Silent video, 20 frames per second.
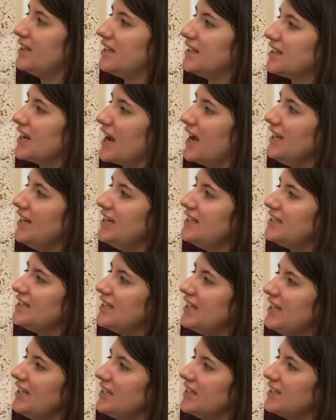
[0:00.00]
tiny
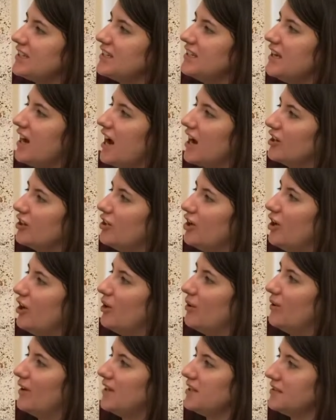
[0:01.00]
seed does not
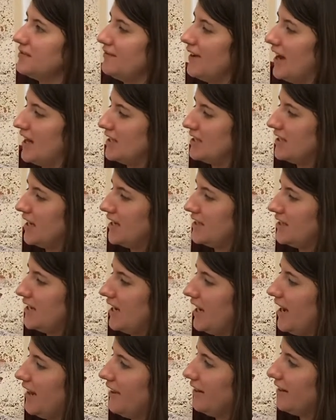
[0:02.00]
go as fast as
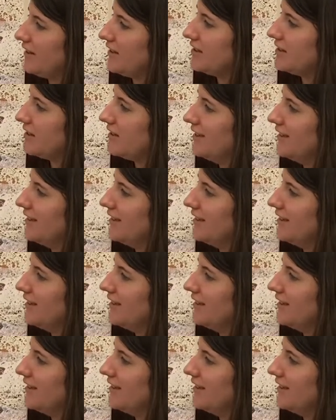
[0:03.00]
the others.